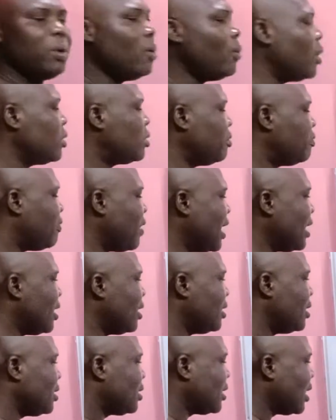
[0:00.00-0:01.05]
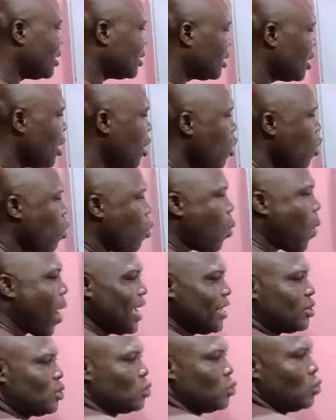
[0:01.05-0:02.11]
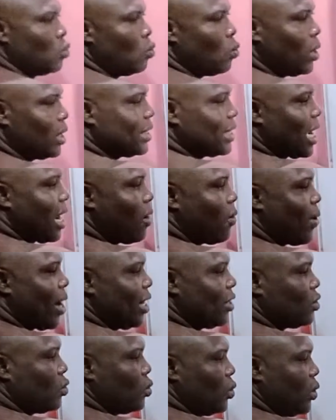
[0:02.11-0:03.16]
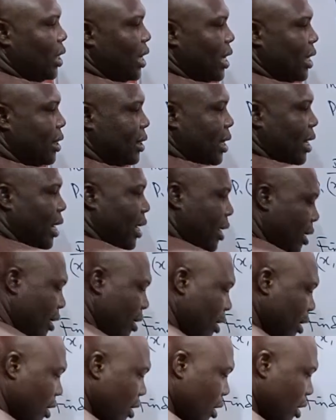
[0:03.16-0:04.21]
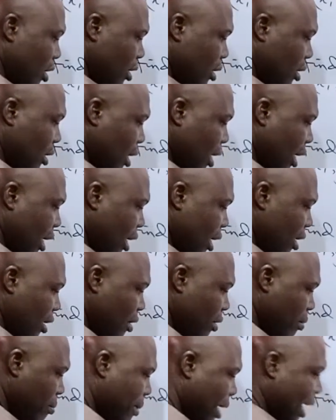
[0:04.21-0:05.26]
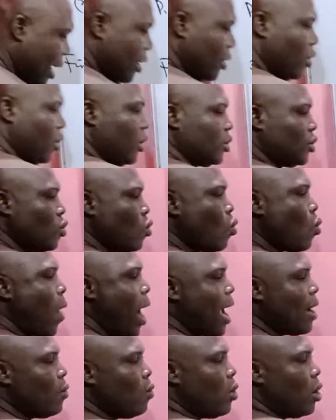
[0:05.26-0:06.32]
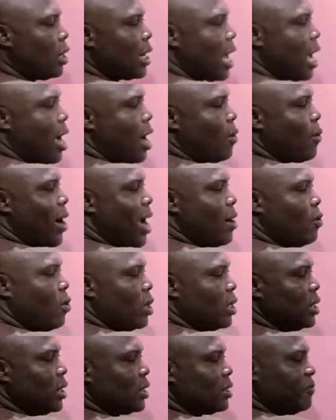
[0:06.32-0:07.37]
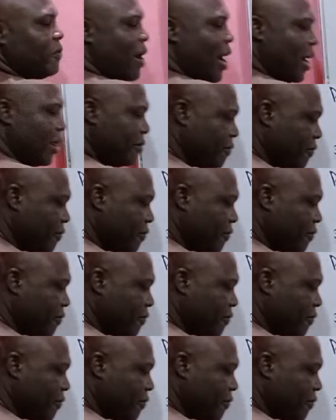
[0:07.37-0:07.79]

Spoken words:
want to find the distance, y2. What's our y2 here? 3. 3 minus y1, our y1 is 5,